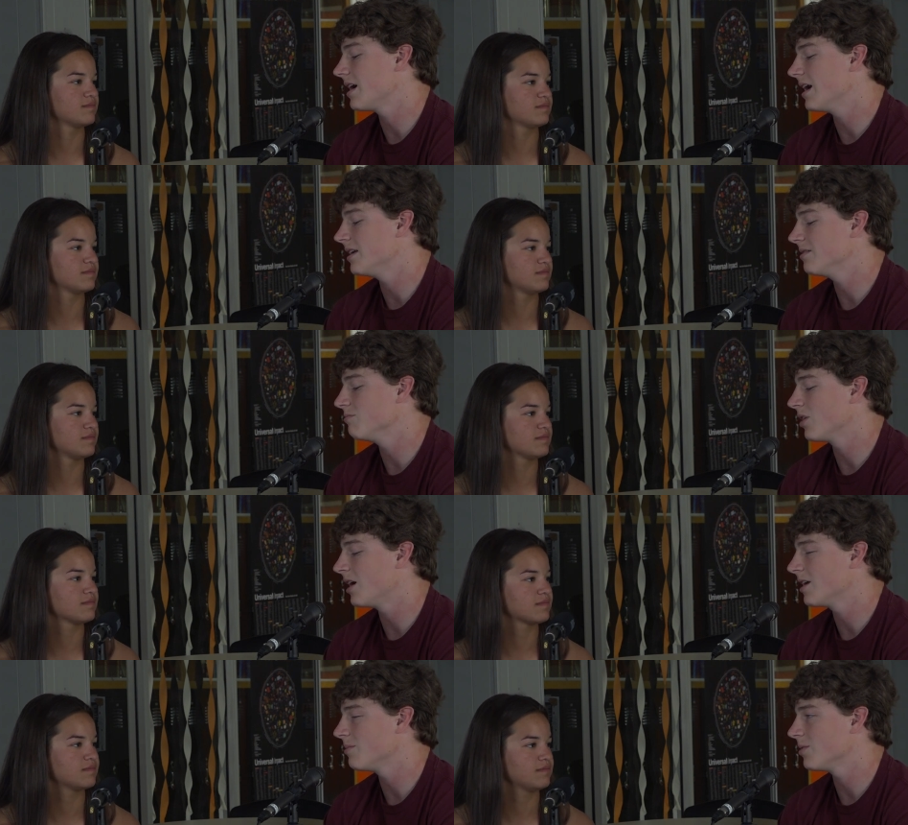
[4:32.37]
Speaker 1: I
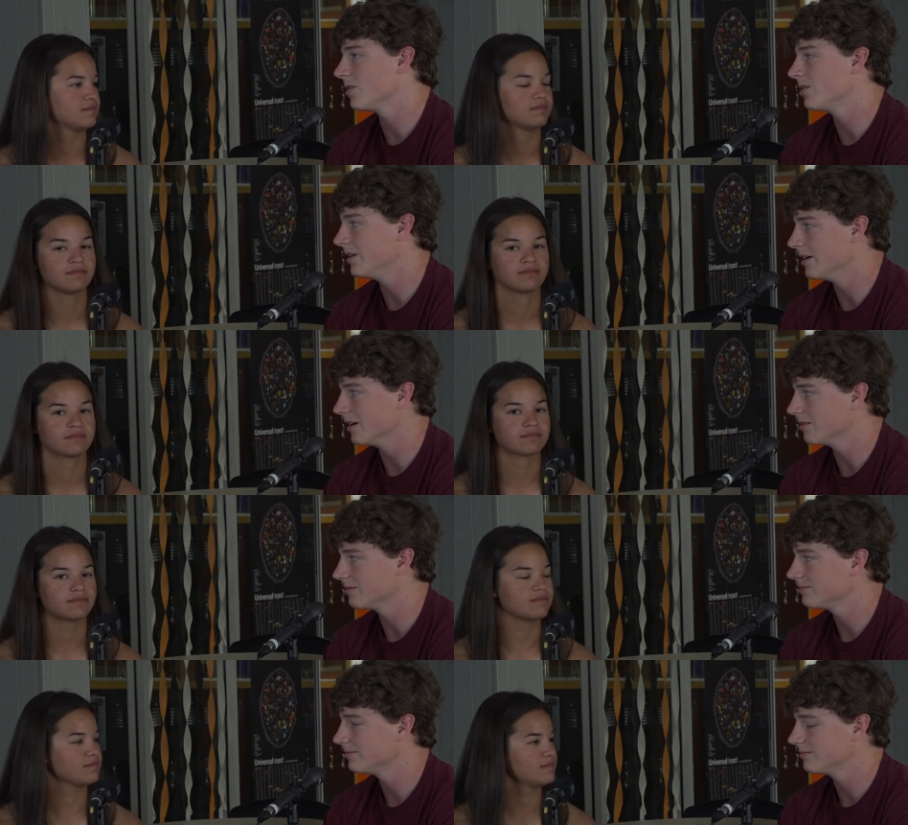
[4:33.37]
brought up earlier,
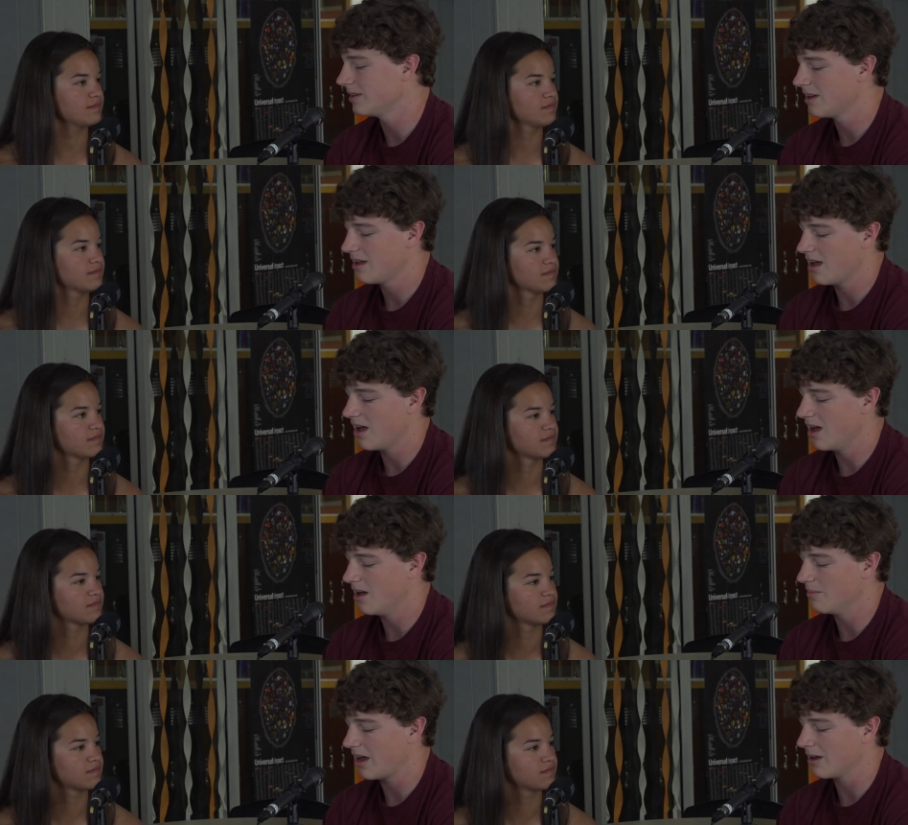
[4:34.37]

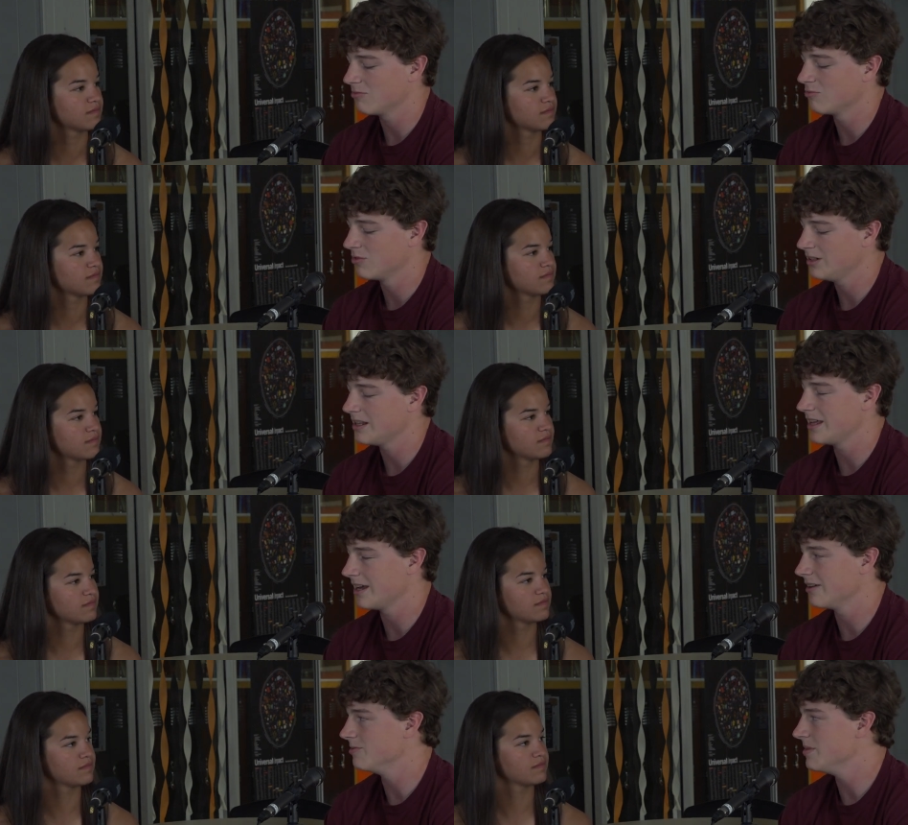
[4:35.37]
um, I really
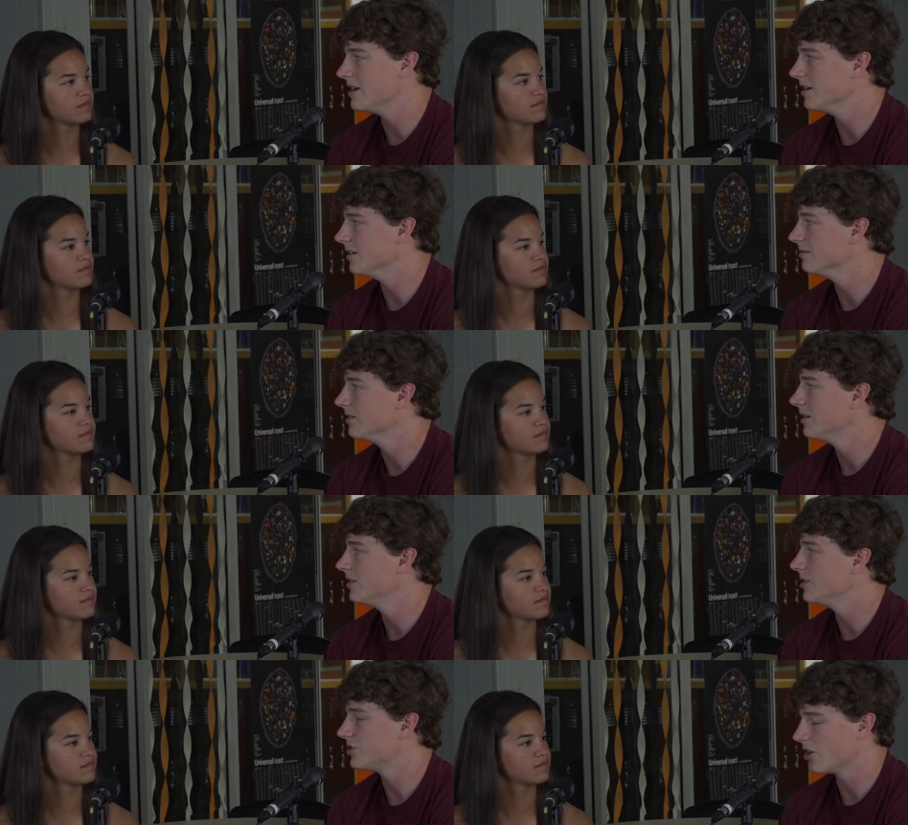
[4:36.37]
think it would be good
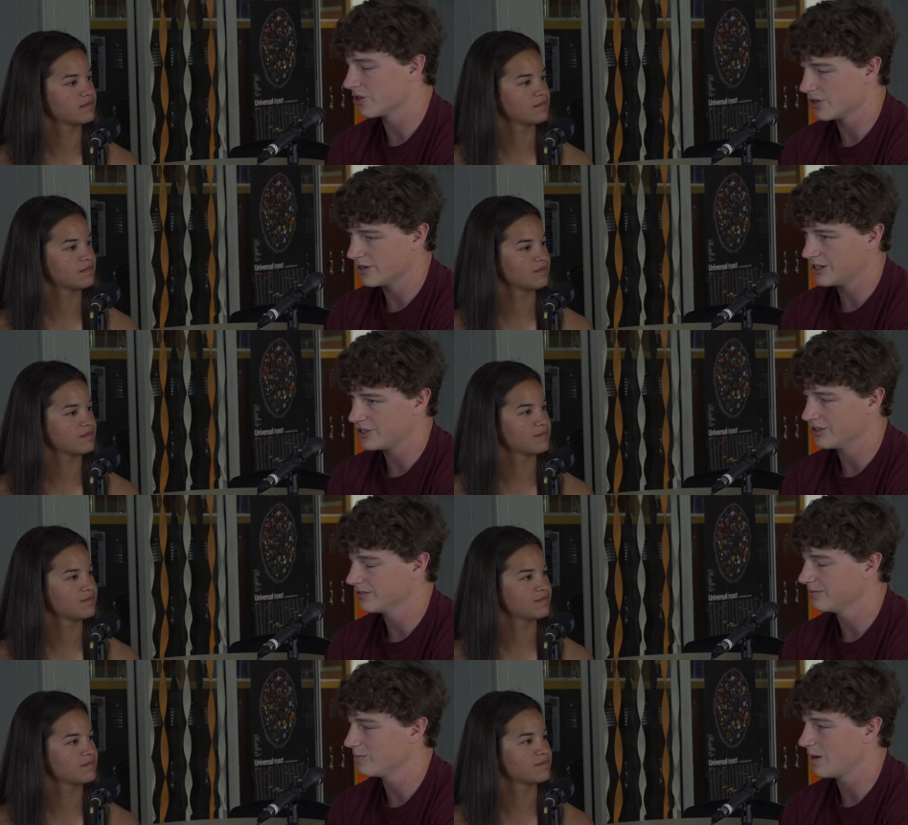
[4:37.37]
to start a tradition.
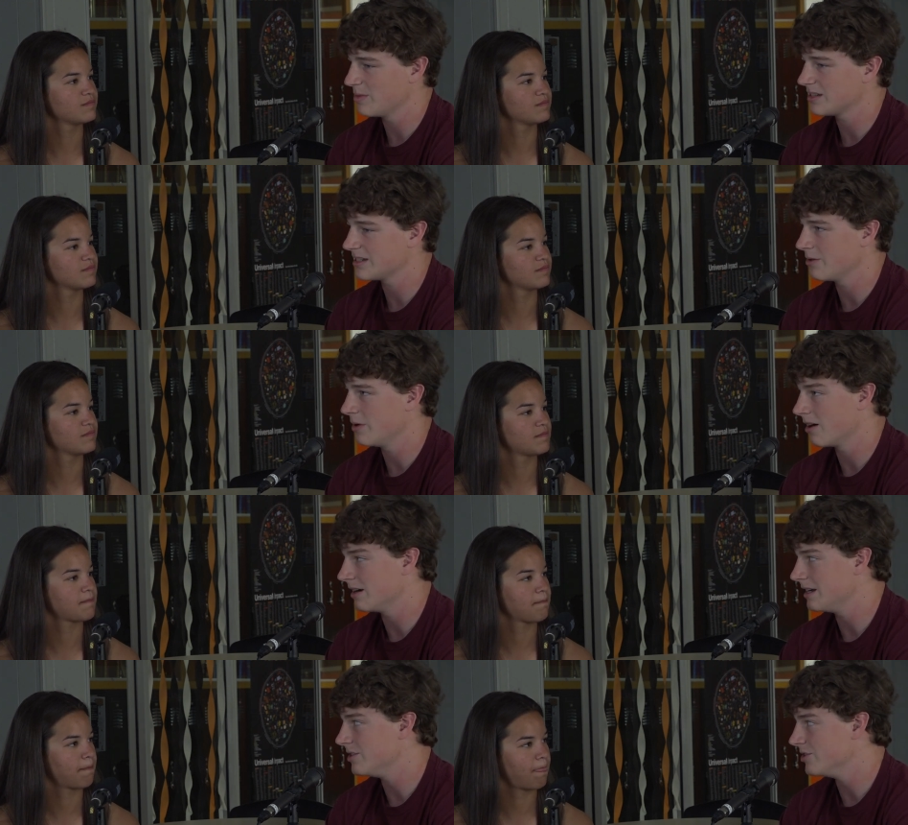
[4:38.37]
I'm not saying we
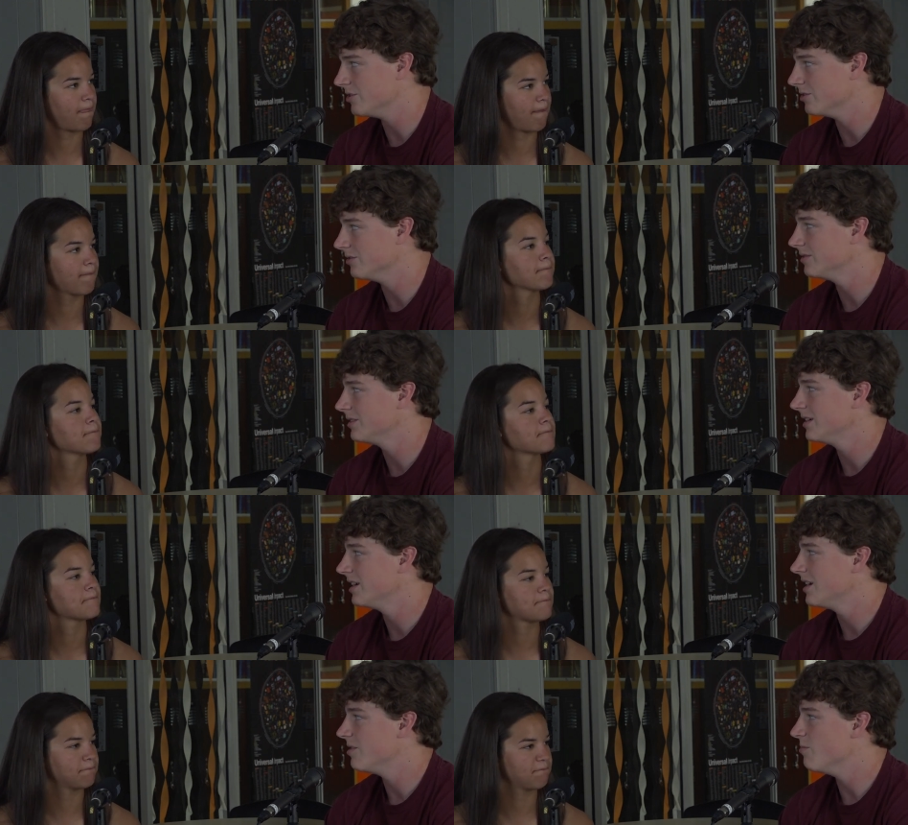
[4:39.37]
already do,
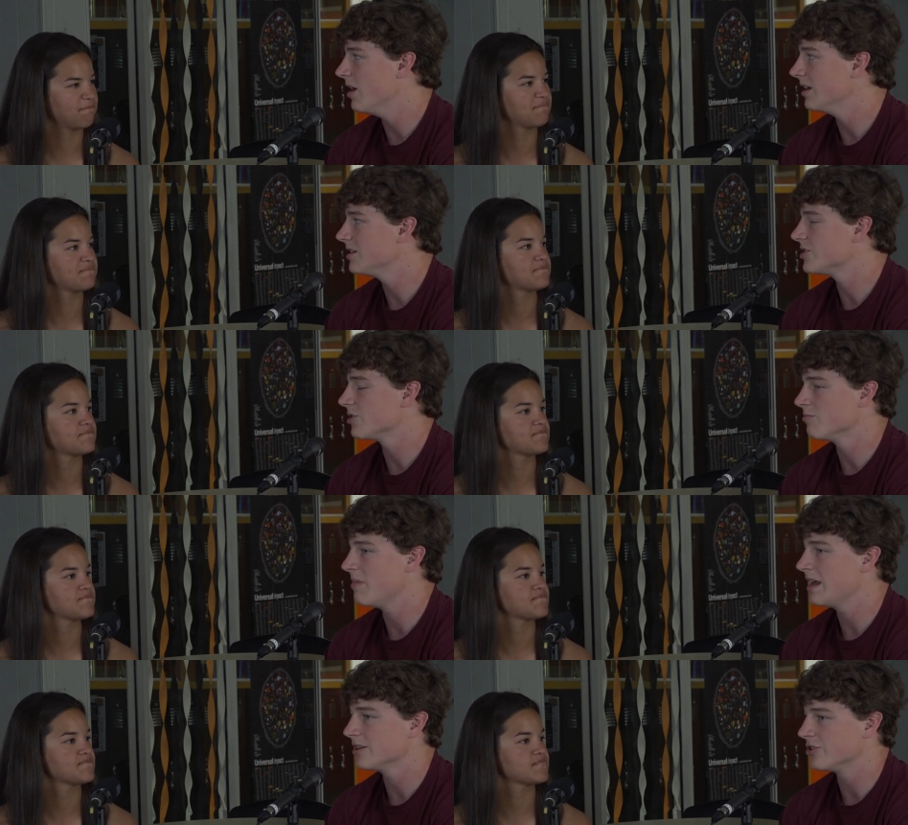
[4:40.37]
but to
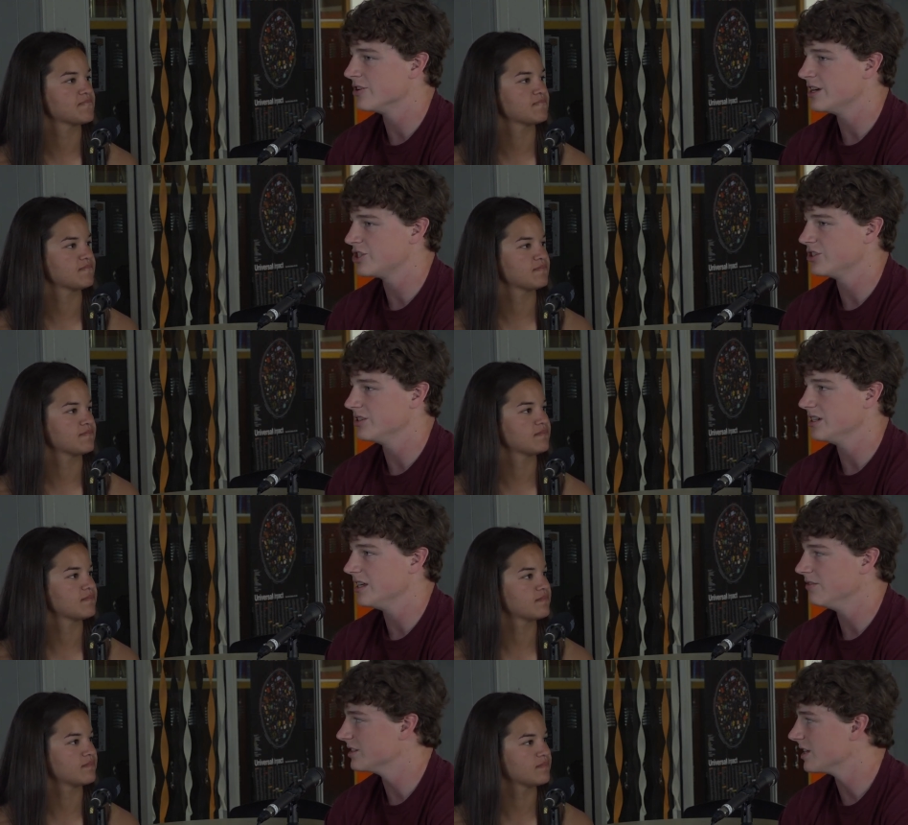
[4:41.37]
make the tradition
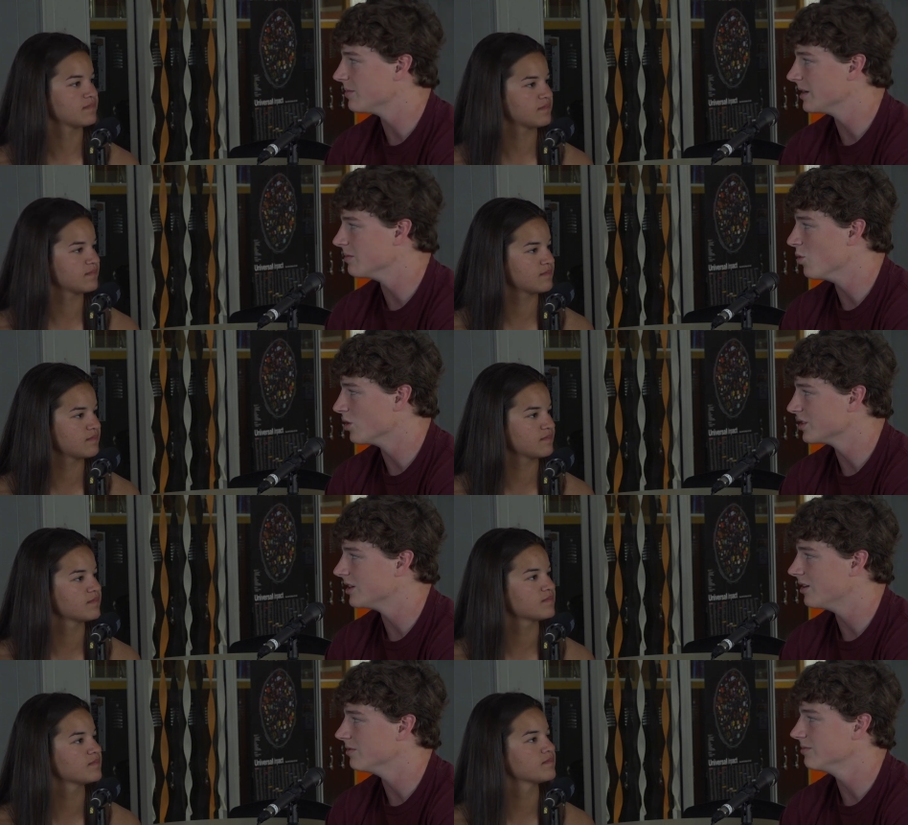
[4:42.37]
even something more
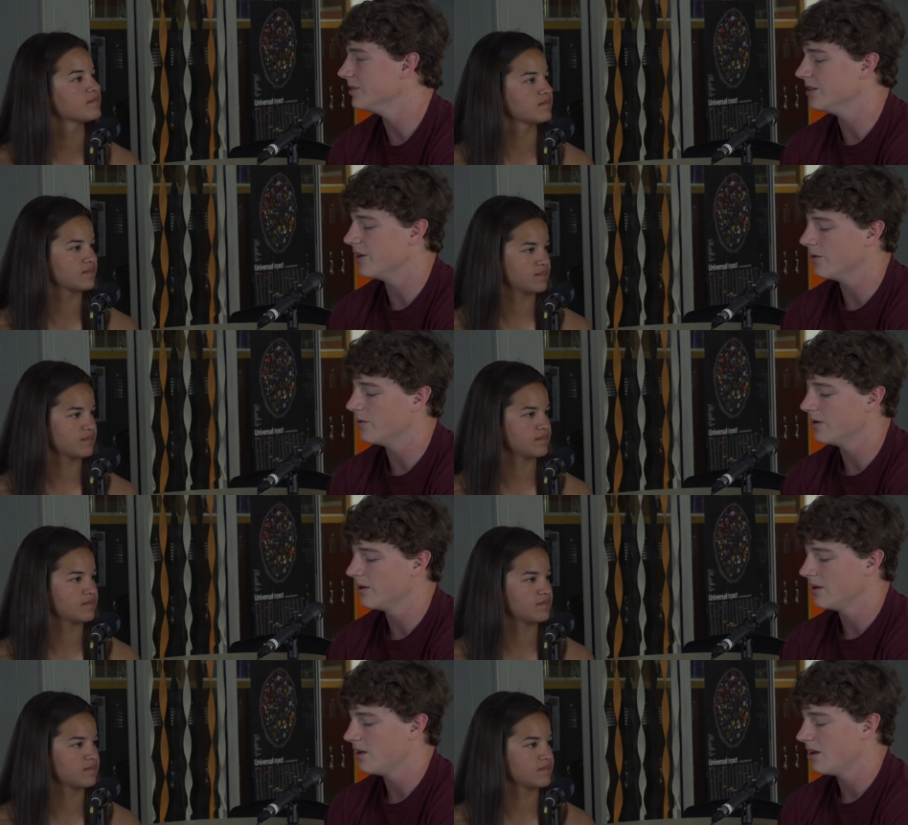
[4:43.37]
so. You know,
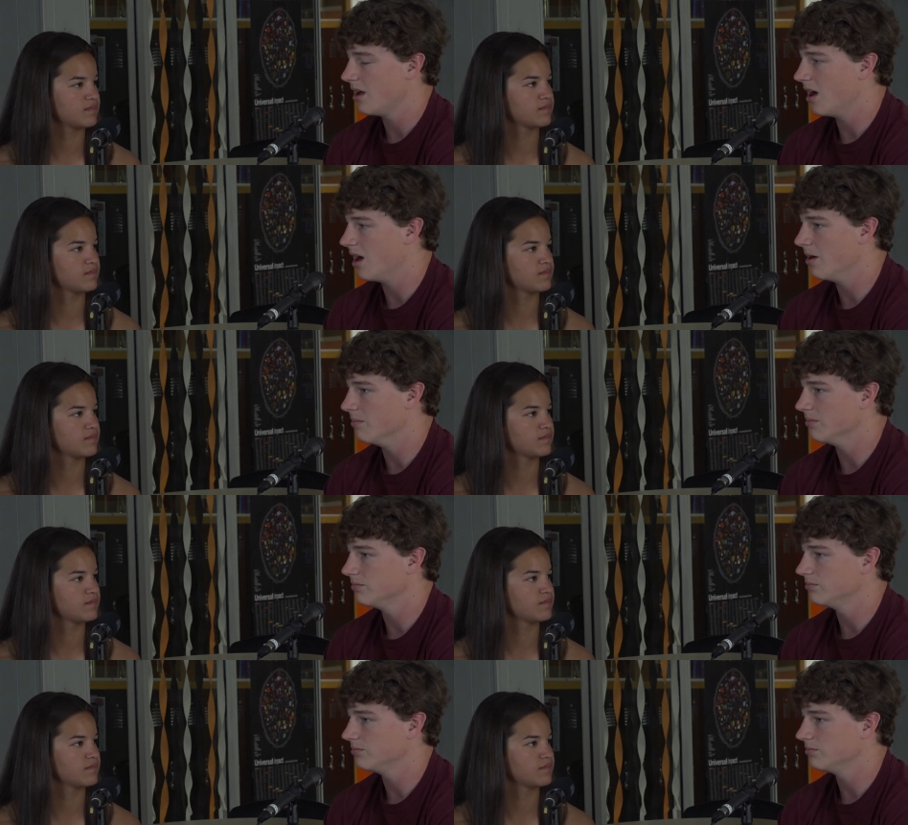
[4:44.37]
um,